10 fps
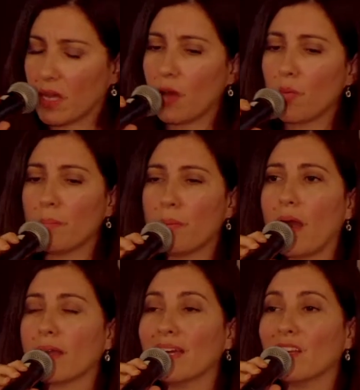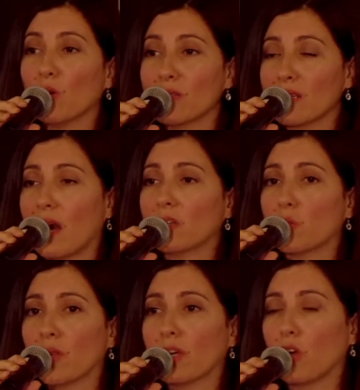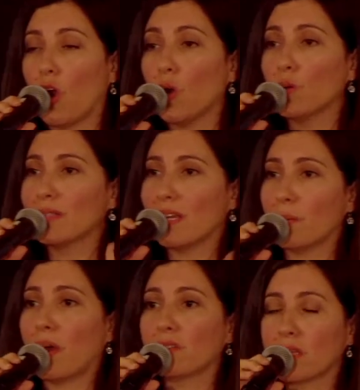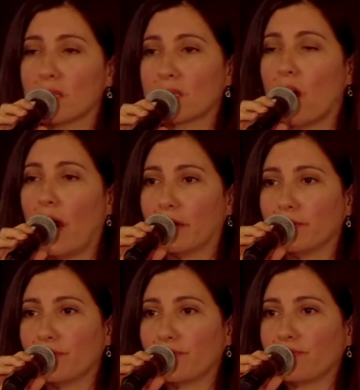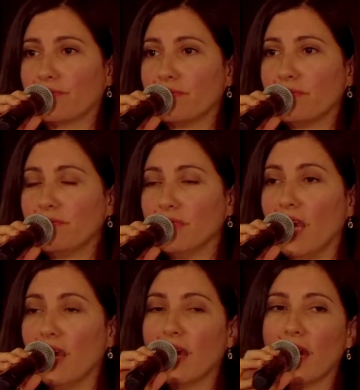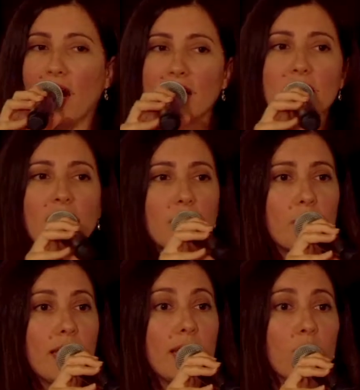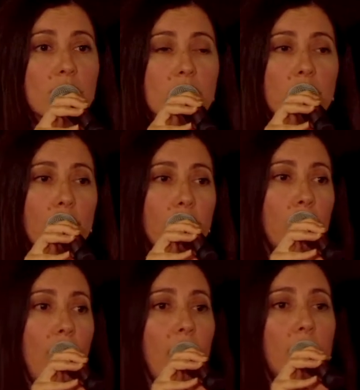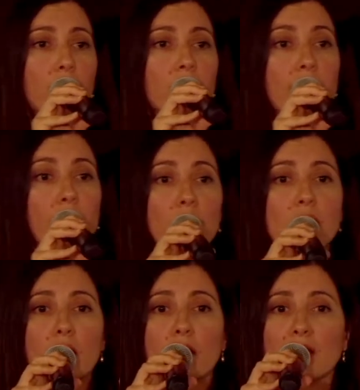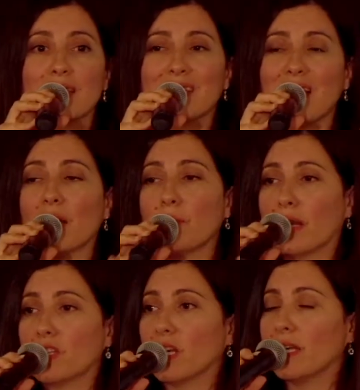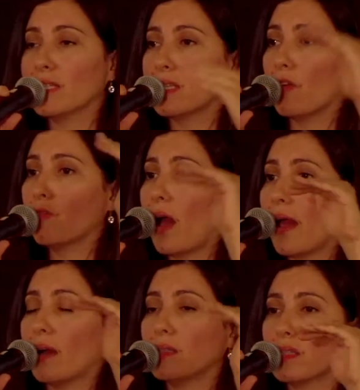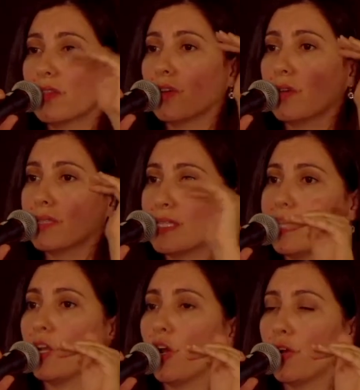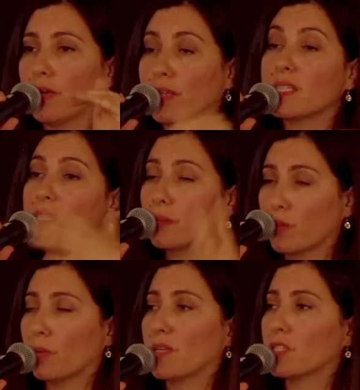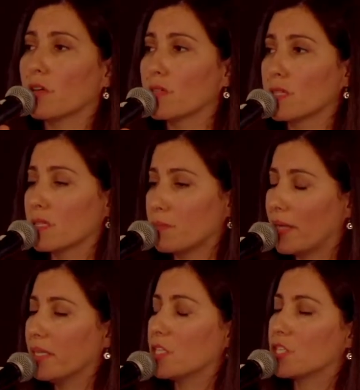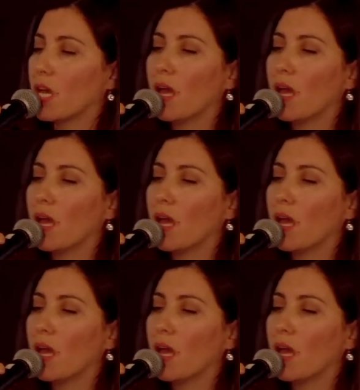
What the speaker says: I went back and it all started with a cold email to this guy. I sent him, he was the state manager. He sat right under the CEO. This is in employment services, my niche.